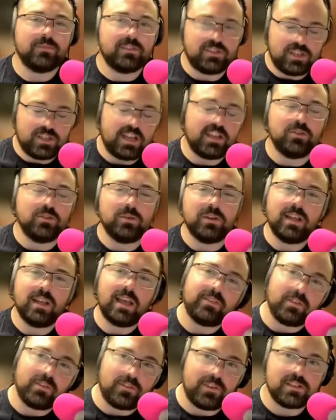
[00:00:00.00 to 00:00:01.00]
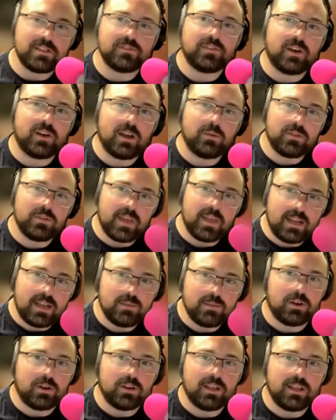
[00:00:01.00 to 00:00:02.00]
Genuinely have a fist fight with
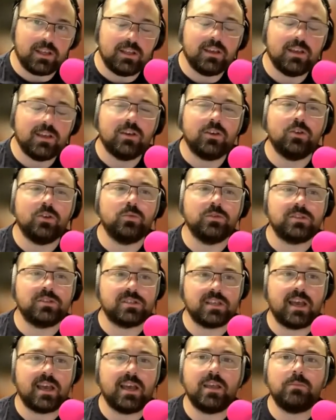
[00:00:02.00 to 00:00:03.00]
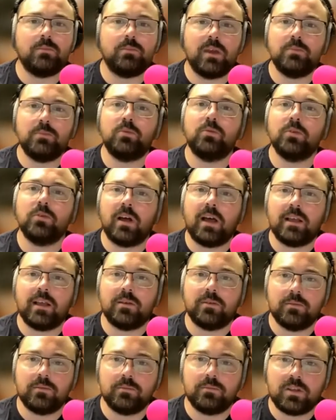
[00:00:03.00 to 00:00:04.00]
anybody who would say people like